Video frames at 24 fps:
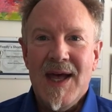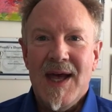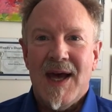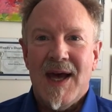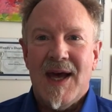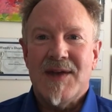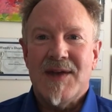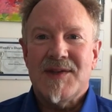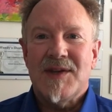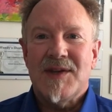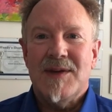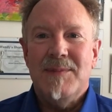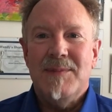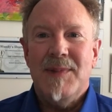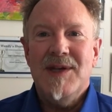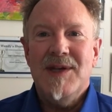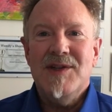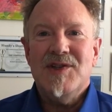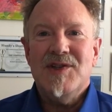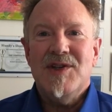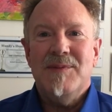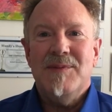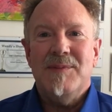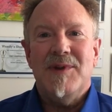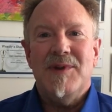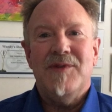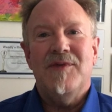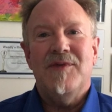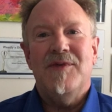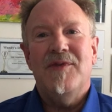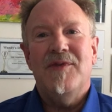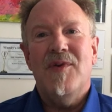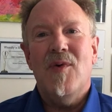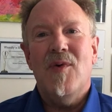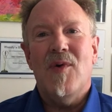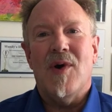As I mentioned
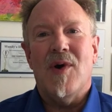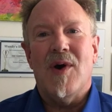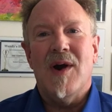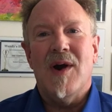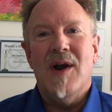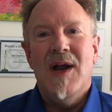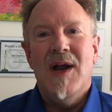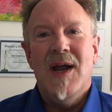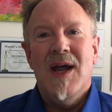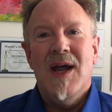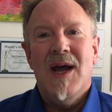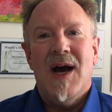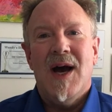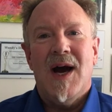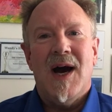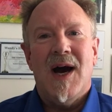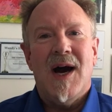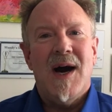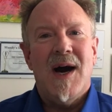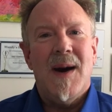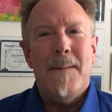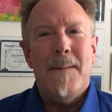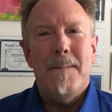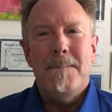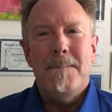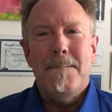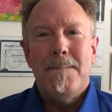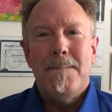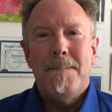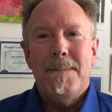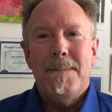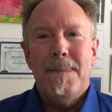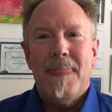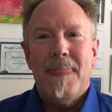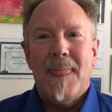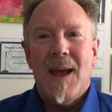before,
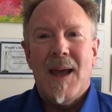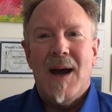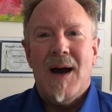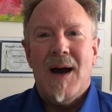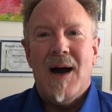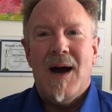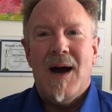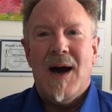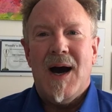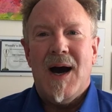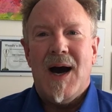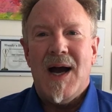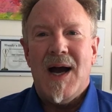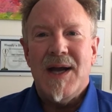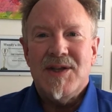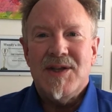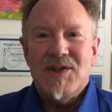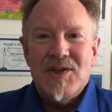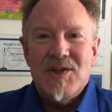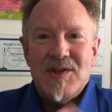I